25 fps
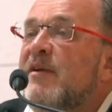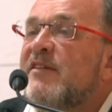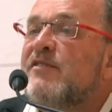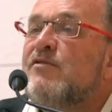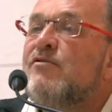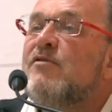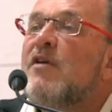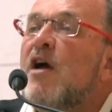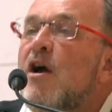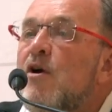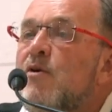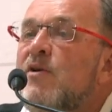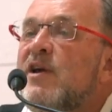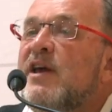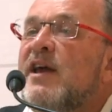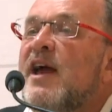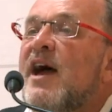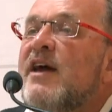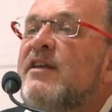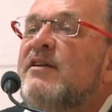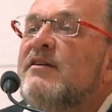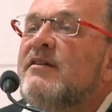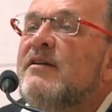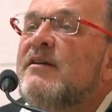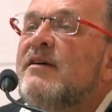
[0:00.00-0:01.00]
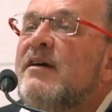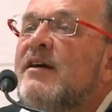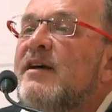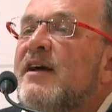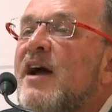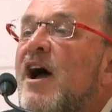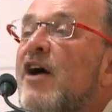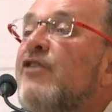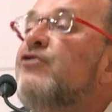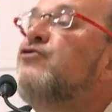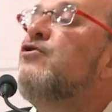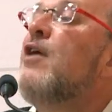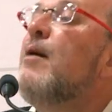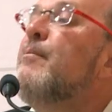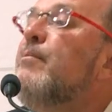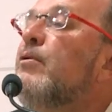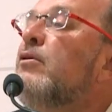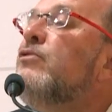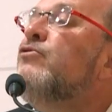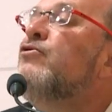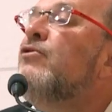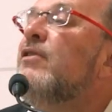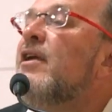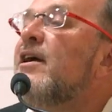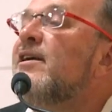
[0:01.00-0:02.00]
as you know, he had a
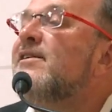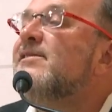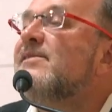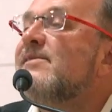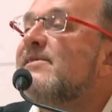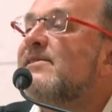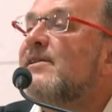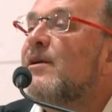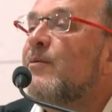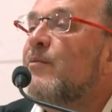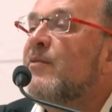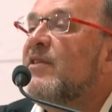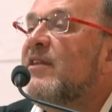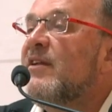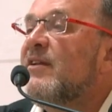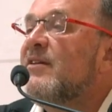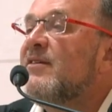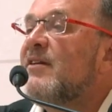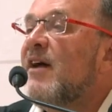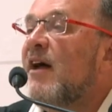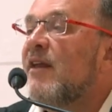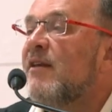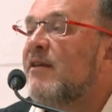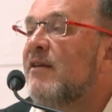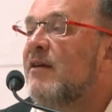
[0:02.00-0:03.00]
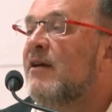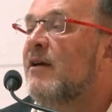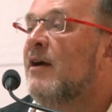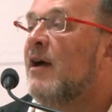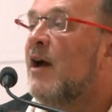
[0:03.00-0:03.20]
troubled relationship with his son.